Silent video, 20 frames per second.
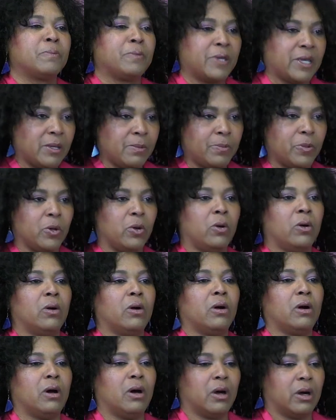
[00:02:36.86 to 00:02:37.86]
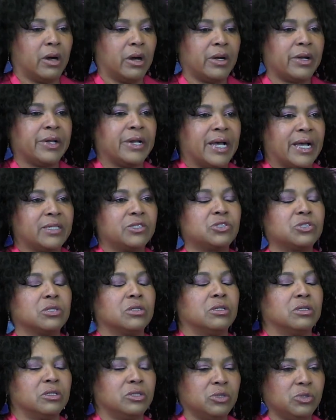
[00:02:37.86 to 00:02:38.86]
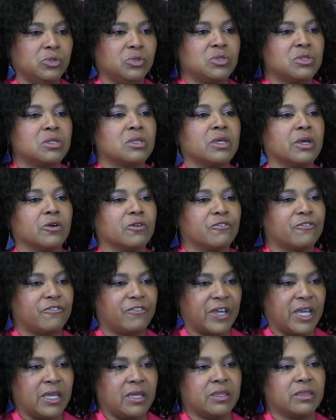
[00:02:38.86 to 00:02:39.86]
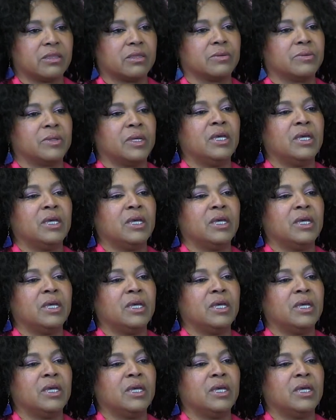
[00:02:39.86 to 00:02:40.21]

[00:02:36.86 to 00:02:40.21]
People are not to lose their faith.